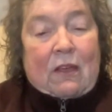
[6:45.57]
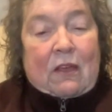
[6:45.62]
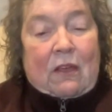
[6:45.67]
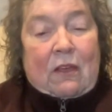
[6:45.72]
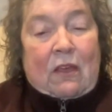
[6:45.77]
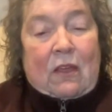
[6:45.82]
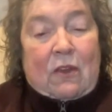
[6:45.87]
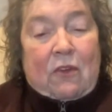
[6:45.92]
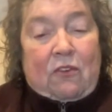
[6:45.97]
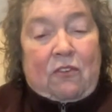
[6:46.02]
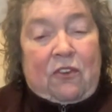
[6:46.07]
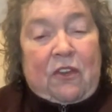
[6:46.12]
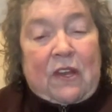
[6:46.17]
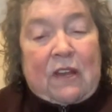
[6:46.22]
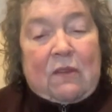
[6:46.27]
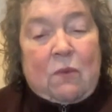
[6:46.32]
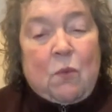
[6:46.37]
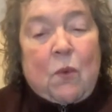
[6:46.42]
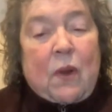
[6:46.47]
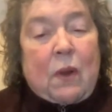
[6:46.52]
You know, she
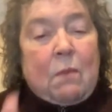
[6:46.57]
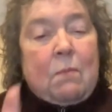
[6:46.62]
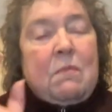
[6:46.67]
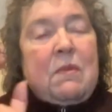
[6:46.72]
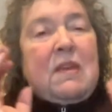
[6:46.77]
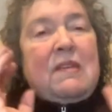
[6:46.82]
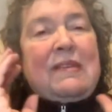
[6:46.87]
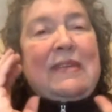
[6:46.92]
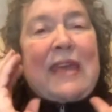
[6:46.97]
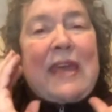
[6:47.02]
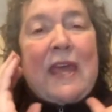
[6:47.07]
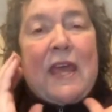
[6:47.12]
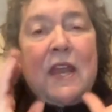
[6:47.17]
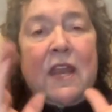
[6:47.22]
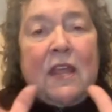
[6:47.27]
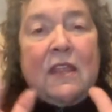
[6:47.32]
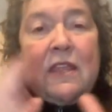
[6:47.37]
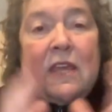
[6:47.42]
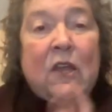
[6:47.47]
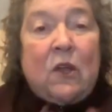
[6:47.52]
doesn't want to miss
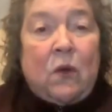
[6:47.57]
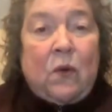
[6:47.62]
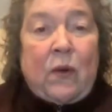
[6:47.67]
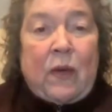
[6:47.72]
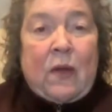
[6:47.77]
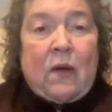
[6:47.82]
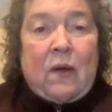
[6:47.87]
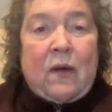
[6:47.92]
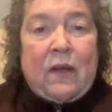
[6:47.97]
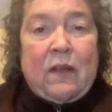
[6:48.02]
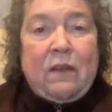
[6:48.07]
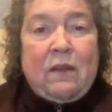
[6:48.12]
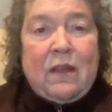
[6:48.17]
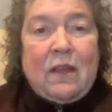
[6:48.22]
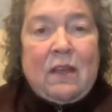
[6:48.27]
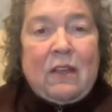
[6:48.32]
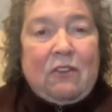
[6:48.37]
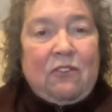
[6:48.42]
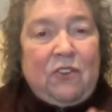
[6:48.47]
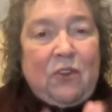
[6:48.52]
anything going on.
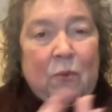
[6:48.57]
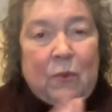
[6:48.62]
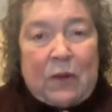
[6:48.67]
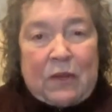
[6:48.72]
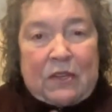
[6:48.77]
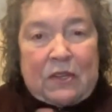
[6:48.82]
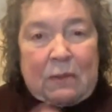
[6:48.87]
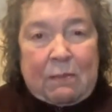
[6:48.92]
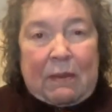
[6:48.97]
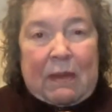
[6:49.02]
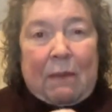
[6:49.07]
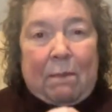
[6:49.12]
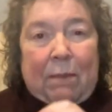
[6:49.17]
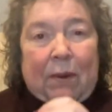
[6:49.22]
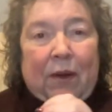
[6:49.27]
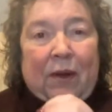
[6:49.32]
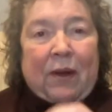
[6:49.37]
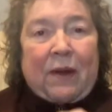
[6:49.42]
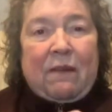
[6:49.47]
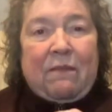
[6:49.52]
She wants to be a
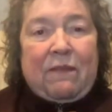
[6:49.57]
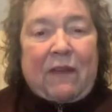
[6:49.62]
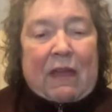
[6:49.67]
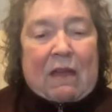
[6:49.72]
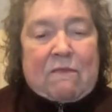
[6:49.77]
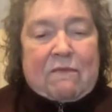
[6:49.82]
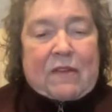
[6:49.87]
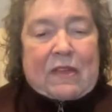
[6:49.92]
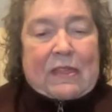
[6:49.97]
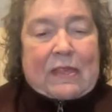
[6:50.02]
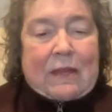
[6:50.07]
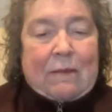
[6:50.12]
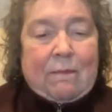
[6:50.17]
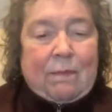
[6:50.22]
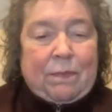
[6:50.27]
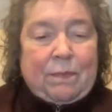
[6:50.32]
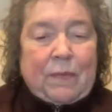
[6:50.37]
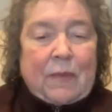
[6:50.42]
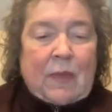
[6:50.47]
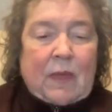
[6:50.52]
part of everything.
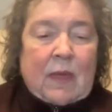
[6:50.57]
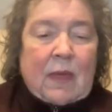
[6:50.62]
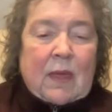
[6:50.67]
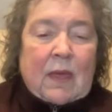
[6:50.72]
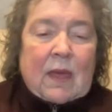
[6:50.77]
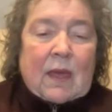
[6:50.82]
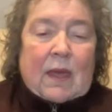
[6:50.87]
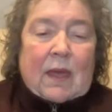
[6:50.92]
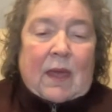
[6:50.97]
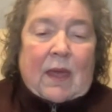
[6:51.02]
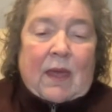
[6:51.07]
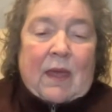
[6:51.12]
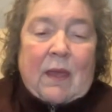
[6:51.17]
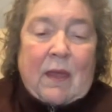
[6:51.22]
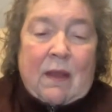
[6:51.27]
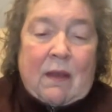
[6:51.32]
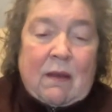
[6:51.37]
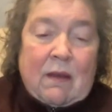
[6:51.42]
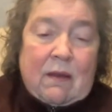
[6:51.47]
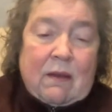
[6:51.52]

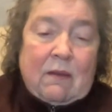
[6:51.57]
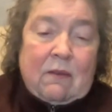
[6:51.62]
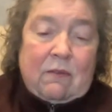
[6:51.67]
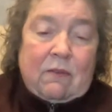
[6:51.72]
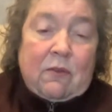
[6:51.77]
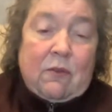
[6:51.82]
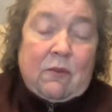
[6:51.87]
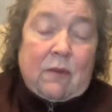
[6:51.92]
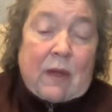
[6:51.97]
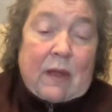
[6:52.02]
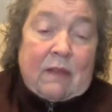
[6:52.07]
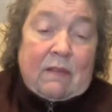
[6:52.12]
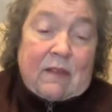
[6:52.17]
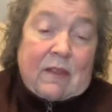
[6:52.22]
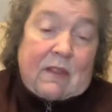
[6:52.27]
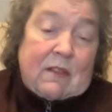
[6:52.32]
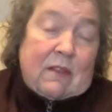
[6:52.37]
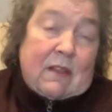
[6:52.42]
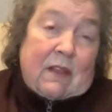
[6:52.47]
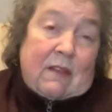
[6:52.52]
And so I said,
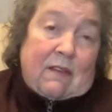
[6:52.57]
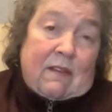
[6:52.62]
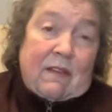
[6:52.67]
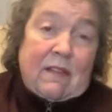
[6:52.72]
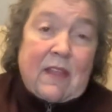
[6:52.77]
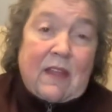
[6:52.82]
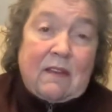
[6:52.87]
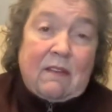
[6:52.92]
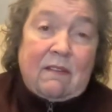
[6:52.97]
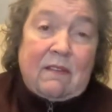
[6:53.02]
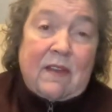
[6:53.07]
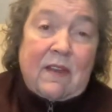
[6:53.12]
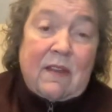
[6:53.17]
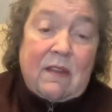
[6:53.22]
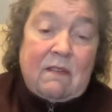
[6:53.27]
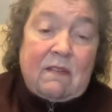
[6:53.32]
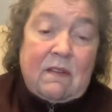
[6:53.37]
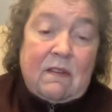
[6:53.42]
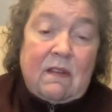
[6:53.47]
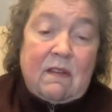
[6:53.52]
I said that to Cindy,
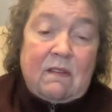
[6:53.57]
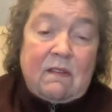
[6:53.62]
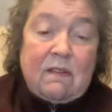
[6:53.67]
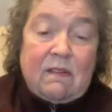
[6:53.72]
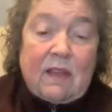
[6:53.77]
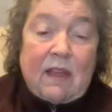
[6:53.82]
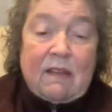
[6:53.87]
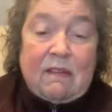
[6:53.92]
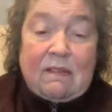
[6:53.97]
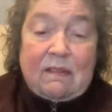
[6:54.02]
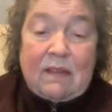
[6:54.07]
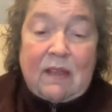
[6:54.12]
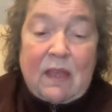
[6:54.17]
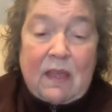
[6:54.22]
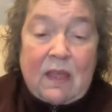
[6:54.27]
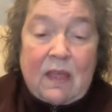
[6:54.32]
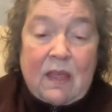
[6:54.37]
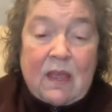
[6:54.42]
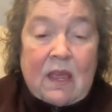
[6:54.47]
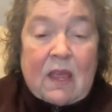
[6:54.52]
and Cindy says, I
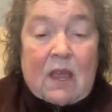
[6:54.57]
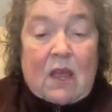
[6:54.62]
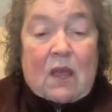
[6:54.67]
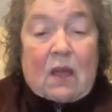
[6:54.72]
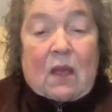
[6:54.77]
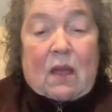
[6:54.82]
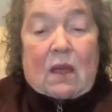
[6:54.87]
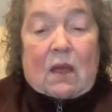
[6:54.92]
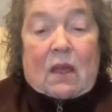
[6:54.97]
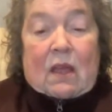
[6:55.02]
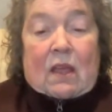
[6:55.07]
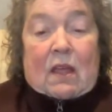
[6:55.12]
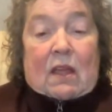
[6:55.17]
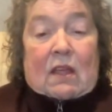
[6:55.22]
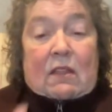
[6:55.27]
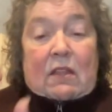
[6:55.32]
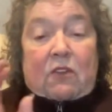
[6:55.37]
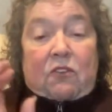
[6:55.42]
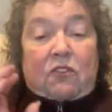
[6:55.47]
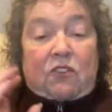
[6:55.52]
see
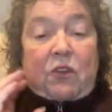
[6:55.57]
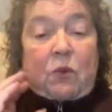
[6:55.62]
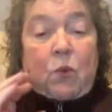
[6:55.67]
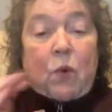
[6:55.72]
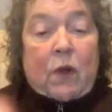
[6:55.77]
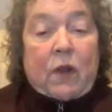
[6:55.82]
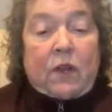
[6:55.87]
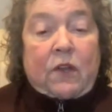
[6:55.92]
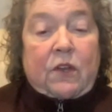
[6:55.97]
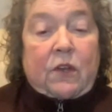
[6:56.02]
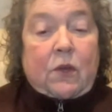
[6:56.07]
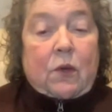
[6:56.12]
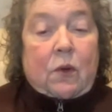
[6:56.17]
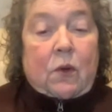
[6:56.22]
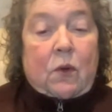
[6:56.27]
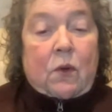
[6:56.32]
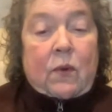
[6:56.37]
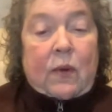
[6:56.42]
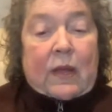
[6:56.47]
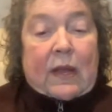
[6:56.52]
that she wanted to
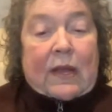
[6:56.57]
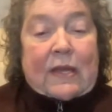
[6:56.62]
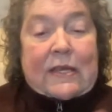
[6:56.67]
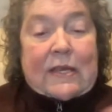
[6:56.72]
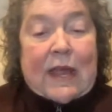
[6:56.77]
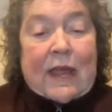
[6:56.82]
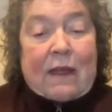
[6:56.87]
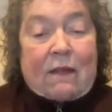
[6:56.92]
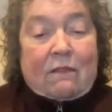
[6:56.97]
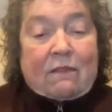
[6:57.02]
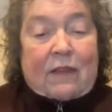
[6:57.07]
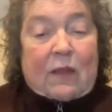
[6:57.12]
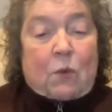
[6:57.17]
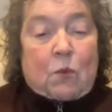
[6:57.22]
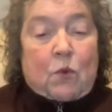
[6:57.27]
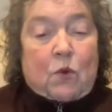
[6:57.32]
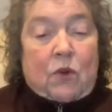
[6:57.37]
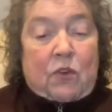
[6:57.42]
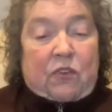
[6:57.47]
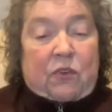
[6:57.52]
go and dance and
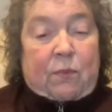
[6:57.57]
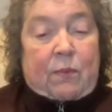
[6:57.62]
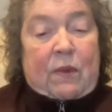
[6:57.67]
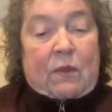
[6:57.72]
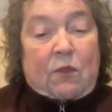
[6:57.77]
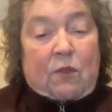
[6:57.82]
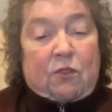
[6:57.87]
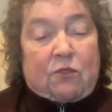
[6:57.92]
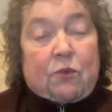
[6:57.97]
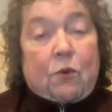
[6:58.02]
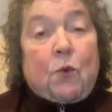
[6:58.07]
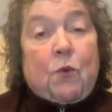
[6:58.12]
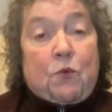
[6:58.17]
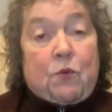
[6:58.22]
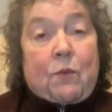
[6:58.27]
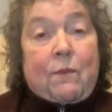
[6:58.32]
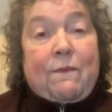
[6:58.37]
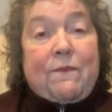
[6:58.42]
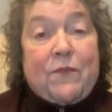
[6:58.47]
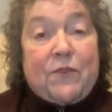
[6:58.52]
worship in the throne
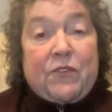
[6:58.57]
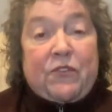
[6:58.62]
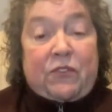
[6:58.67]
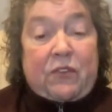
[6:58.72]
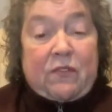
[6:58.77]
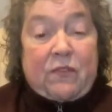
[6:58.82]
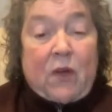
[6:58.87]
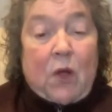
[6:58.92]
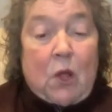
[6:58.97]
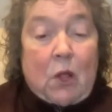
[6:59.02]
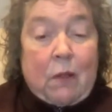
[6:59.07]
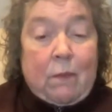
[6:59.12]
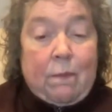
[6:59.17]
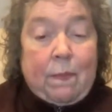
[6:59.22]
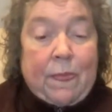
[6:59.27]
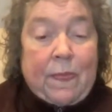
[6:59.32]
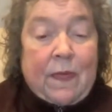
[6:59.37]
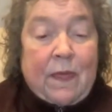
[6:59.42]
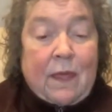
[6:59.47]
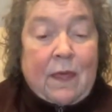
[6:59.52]
room, first of all.
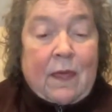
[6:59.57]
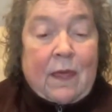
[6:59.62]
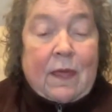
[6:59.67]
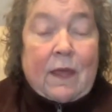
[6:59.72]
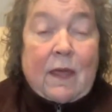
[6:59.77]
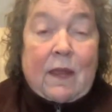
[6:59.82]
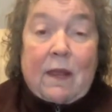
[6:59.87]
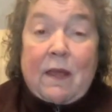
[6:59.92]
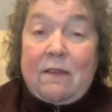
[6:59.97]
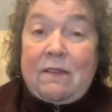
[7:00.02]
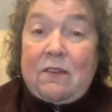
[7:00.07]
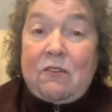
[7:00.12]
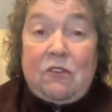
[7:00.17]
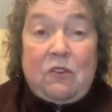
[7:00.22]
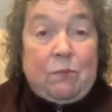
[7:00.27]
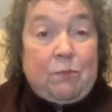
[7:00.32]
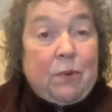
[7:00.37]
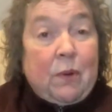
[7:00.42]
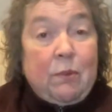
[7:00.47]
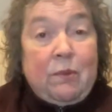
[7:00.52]
And I said, She's
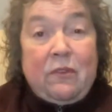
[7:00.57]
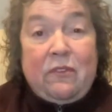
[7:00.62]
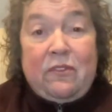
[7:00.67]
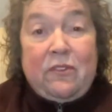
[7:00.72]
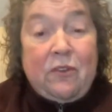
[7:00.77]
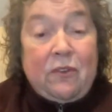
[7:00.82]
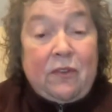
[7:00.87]
probably still